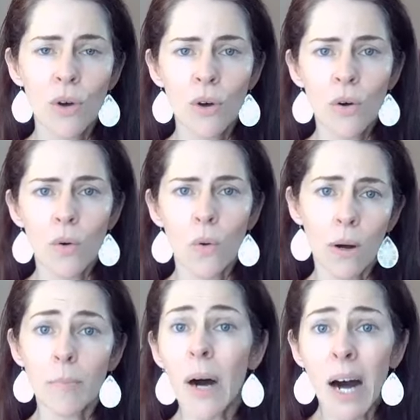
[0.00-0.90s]

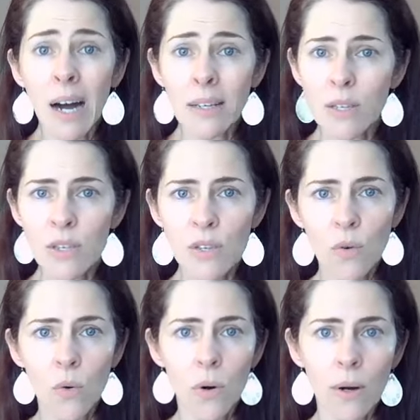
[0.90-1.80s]
or POTS
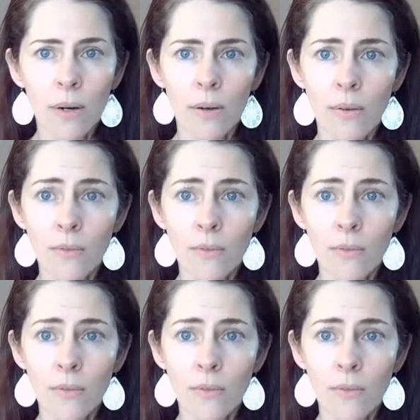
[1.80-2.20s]
or